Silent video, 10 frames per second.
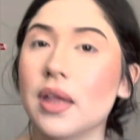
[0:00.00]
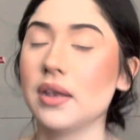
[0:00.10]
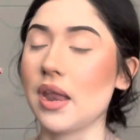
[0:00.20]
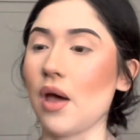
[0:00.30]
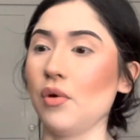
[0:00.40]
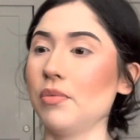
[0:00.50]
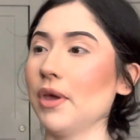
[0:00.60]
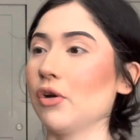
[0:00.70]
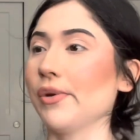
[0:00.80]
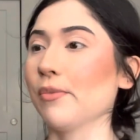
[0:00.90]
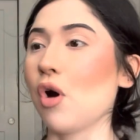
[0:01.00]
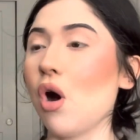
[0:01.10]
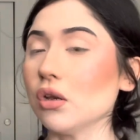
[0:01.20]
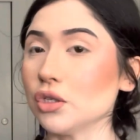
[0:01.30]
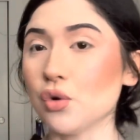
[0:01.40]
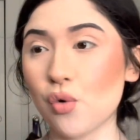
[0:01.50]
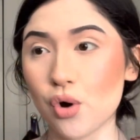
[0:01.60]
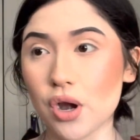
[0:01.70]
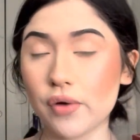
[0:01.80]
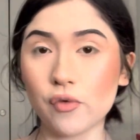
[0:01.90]
Now with my cream
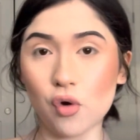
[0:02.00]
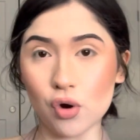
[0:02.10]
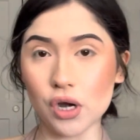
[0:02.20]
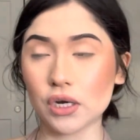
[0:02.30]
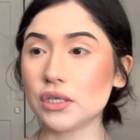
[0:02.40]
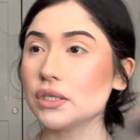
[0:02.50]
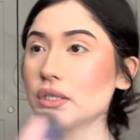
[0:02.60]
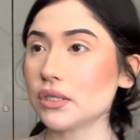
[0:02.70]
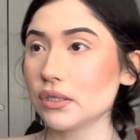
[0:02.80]
contour, of course.